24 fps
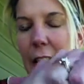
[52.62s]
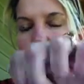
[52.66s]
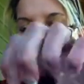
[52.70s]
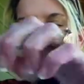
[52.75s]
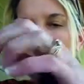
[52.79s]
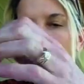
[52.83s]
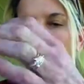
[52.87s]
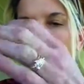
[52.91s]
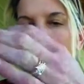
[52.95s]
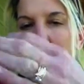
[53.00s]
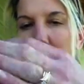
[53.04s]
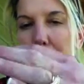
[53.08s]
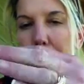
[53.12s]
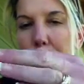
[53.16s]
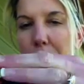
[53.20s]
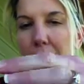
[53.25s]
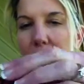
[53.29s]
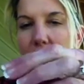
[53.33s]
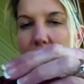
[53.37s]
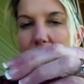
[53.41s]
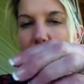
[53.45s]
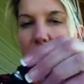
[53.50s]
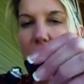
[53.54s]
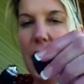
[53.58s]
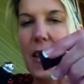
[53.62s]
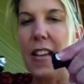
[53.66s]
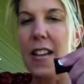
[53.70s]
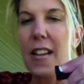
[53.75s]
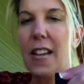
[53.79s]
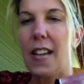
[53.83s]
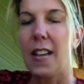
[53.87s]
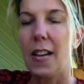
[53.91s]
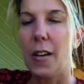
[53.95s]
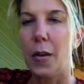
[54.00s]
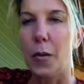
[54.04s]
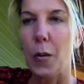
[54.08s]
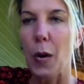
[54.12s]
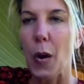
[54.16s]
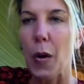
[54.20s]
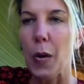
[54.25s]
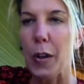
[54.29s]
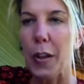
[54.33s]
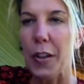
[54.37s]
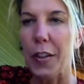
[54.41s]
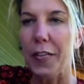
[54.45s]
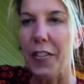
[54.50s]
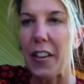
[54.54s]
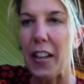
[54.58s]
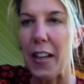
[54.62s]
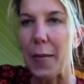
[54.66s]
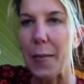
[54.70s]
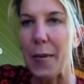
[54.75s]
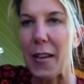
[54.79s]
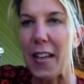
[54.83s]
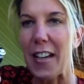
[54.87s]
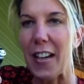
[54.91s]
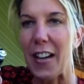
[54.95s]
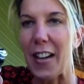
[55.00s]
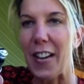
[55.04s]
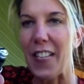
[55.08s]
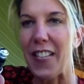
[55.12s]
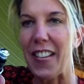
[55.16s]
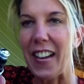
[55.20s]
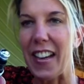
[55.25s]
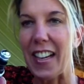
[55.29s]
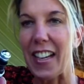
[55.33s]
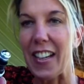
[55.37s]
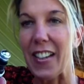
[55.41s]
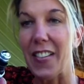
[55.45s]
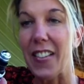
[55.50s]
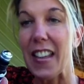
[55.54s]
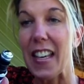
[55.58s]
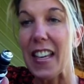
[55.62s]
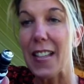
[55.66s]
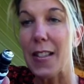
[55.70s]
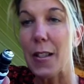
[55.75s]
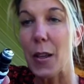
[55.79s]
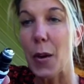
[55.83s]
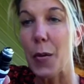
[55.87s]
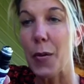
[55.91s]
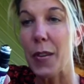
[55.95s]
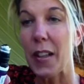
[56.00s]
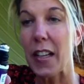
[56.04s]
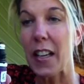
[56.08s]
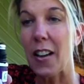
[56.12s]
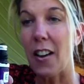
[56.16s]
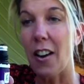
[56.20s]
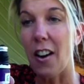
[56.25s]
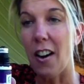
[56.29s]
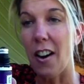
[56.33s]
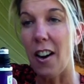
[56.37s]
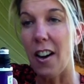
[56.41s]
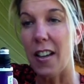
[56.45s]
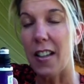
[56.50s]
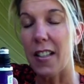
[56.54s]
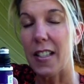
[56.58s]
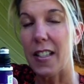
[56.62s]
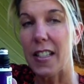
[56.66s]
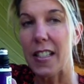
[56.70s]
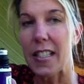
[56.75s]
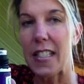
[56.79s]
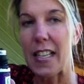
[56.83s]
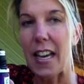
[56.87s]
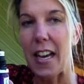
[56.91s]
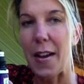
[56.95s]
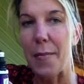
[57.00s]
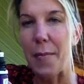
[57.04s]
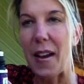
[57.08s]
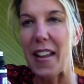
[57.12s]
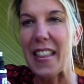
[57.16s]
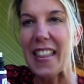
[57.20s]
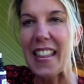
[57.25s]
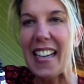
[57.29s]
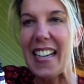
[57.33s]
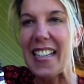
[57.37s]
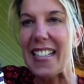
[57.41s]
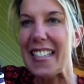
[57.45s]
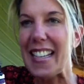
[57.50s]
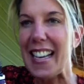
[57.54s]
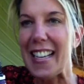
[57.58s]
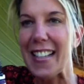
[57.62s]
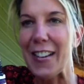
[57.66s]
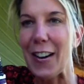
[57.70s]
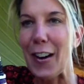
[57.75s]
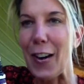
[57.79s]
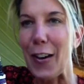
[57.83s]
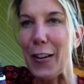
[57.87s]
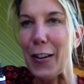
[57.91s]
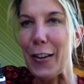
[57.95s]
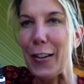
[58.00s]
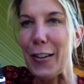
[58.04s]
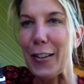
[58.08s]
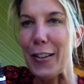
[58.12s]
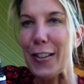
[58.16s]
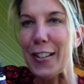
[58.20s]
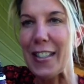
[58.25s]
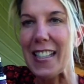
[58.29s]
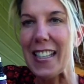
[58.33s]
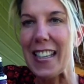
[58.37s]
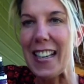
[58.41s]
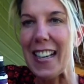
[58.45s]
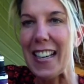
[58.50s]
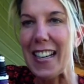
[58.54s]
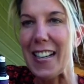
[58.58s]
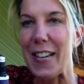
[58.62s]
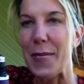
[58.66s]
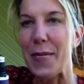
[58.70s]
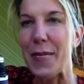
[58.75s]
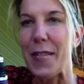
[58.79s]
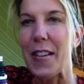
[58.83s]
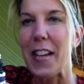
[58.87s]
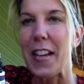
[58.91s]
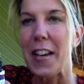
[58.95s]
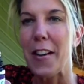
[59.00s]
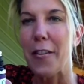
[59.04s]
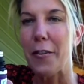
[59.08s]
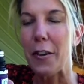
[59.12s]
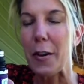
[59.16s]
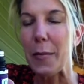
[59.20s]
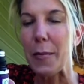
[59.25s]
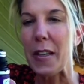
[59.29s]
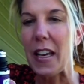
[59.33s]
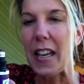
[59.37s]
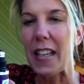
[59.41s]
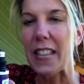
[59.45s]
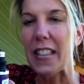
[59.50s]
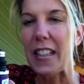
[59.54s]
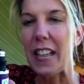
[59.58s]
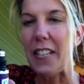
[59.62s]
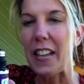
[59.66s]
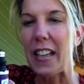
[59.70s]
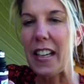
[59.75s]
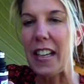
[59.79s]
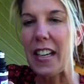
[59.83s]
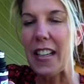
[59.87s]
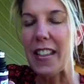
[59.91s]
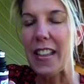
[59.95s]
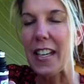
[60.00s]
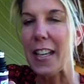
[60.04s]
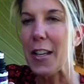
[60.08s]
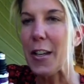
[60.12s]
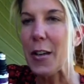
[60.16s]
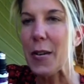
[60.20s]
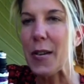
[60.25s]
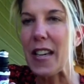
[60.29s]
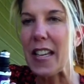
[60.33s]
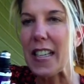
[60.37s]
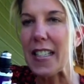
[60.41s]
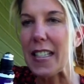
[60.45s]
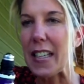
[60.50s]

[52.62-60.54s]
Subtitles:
pop a roller filament on there. These only cost, I think, $10 from Young Living, and I think you get